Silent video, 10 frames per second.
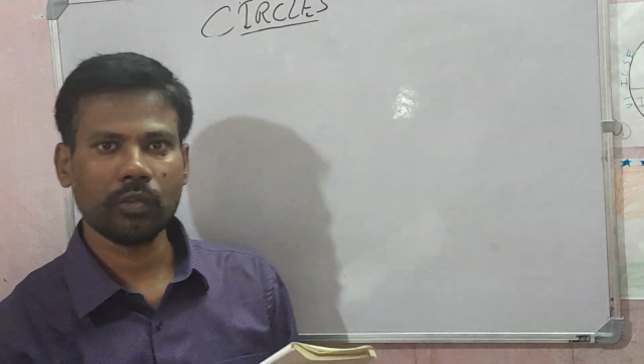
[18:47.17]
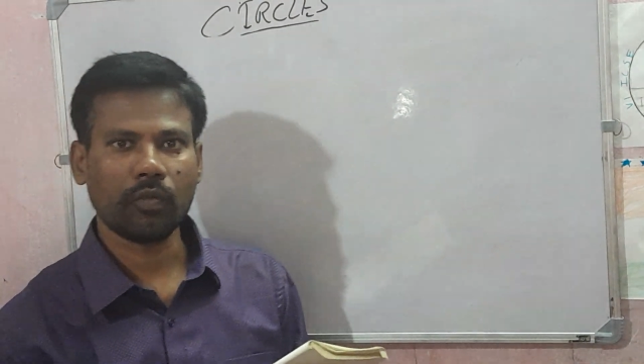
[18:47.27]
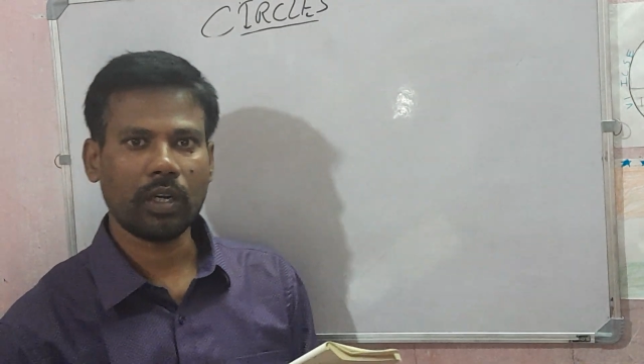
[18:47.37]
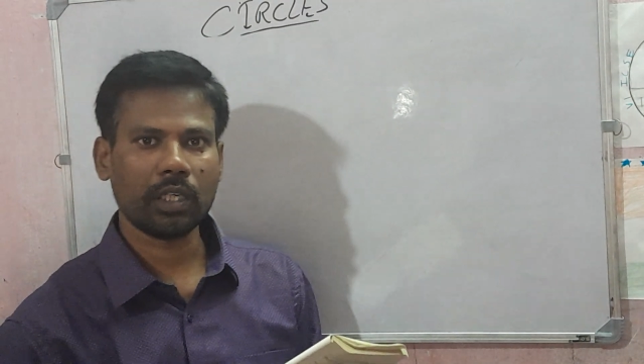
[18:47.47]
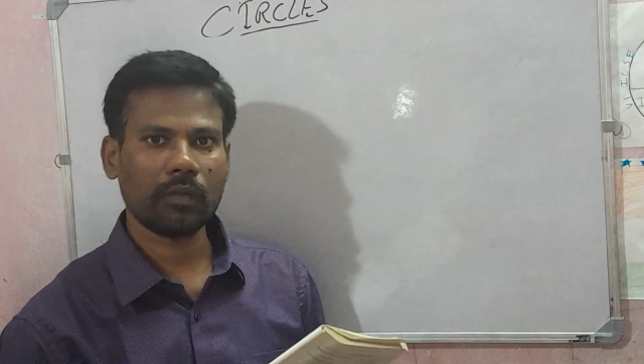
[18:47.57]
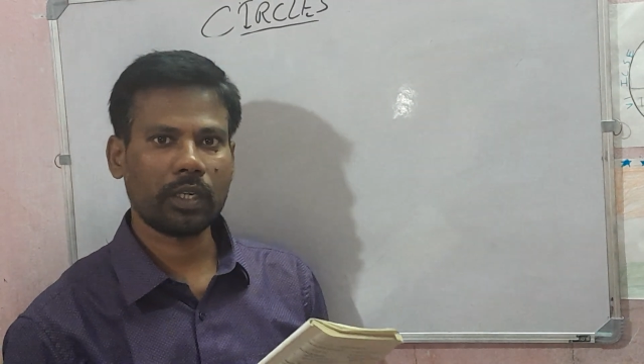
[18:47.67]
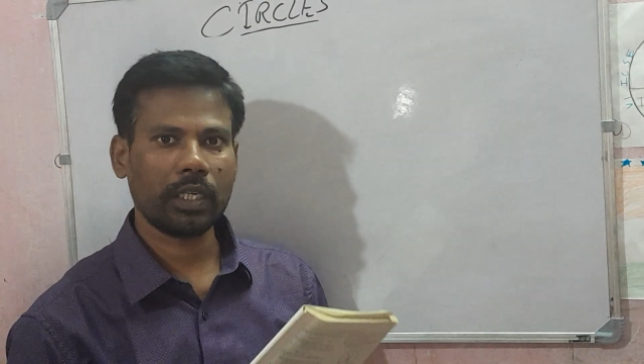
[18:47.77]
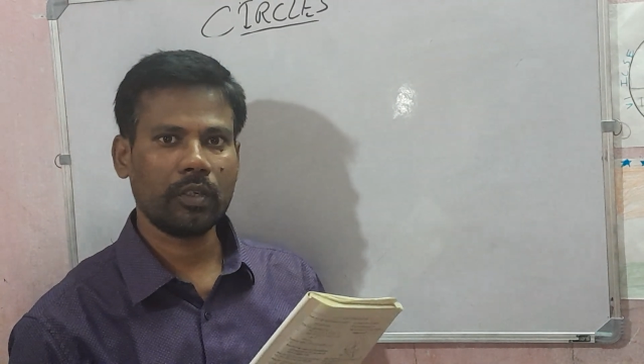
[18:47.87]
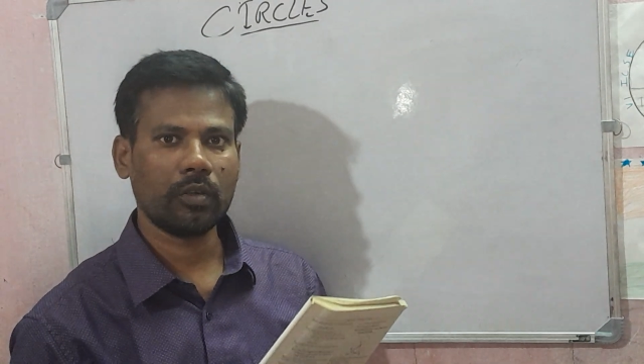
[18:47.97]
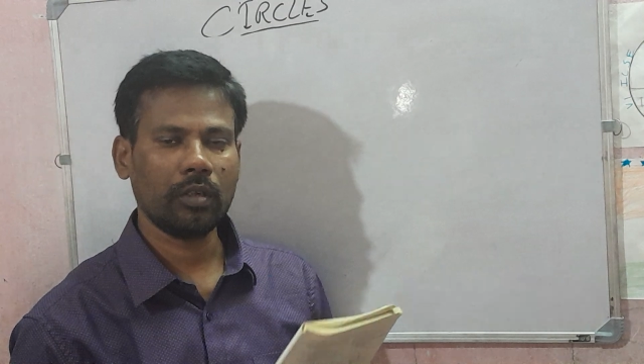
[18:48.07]
Whatever I
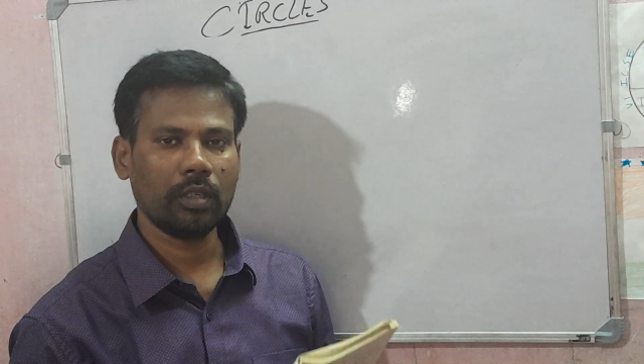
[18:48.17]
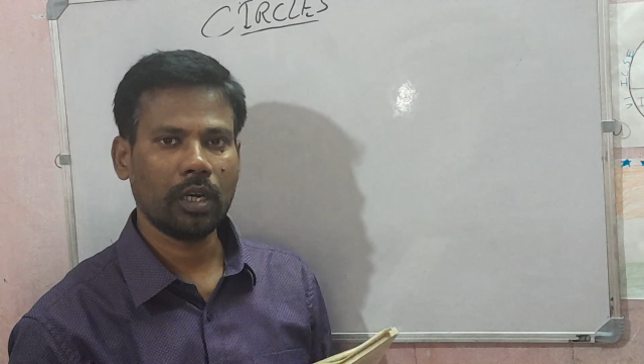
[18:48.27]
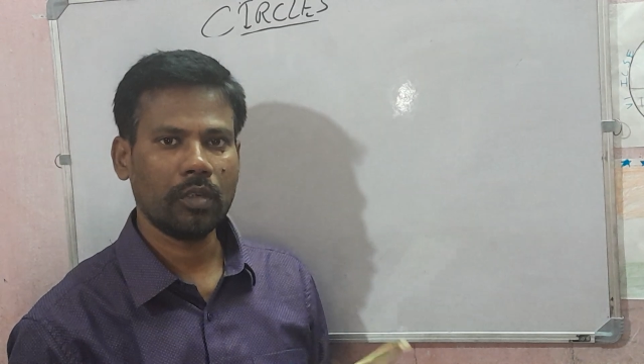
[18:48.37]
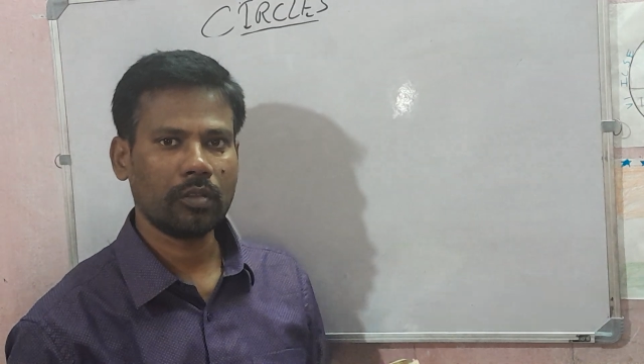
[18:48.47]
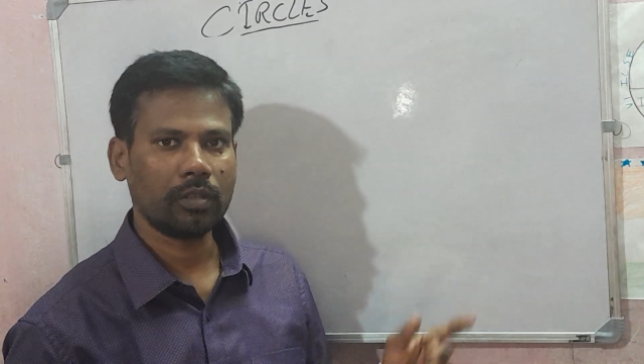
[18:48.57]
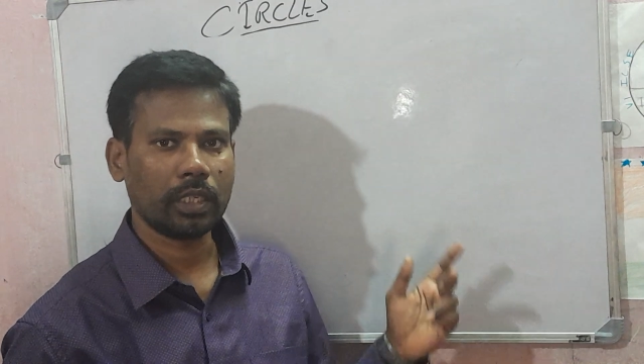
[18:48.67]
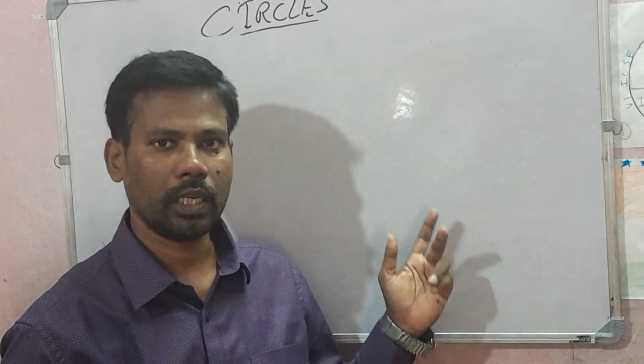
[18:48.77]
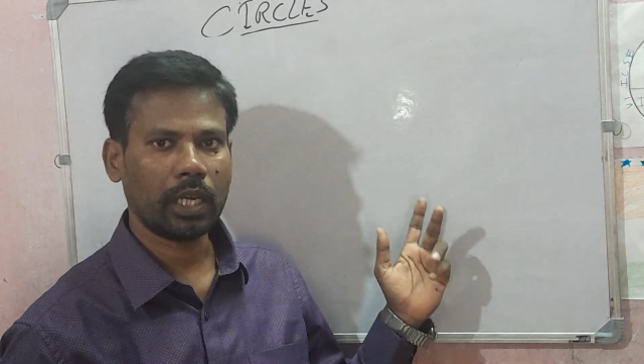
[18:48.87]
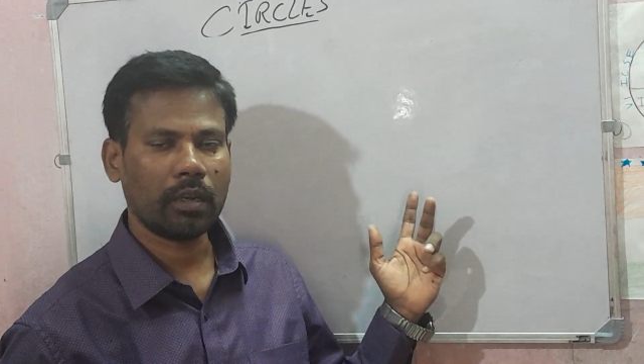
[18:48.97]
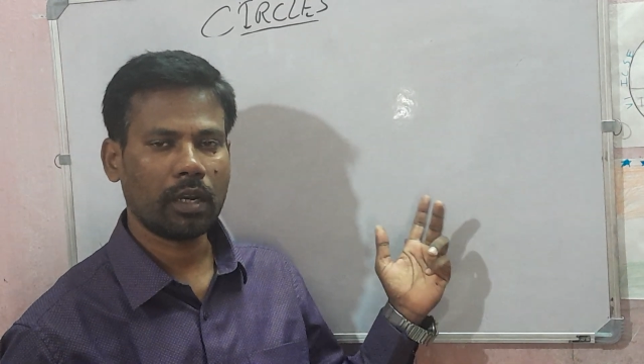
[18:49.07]
told, you have to
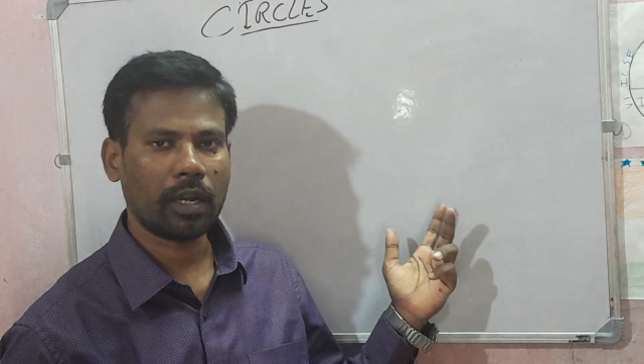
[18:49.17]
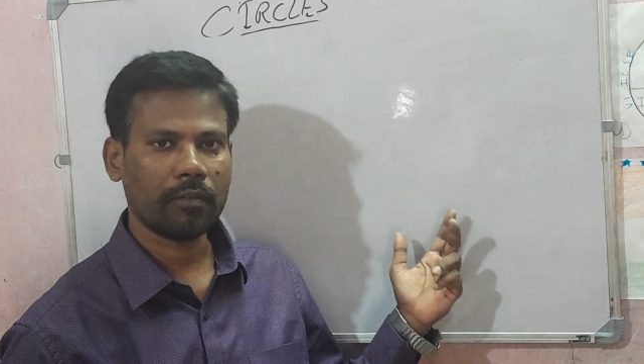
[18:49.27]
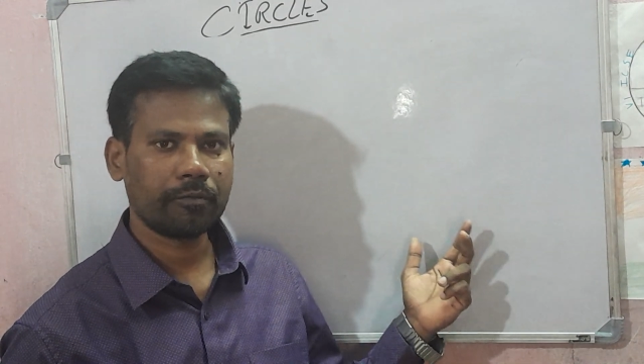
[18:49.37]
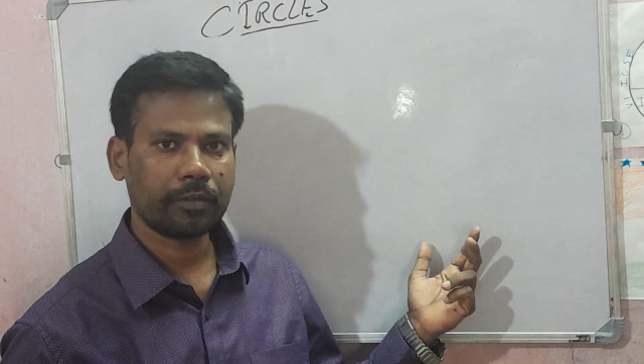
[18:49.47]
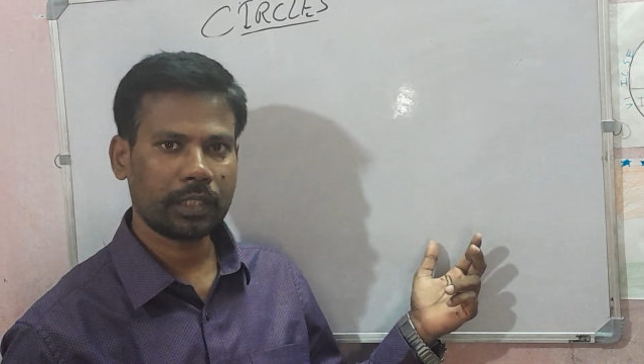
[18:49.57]
take a graph